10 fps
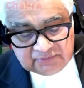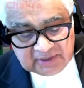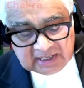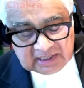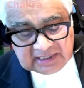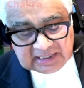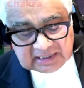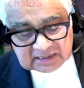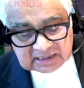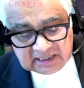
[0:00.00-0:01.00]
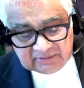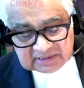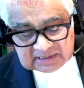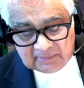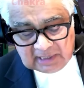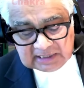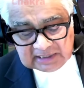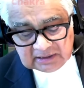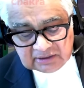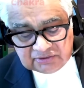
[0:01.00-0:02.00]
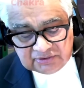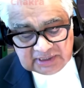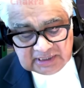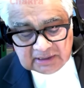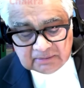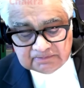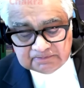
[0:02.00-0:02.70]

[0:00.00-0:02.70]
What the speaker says: we are really concerned with sub-article 3.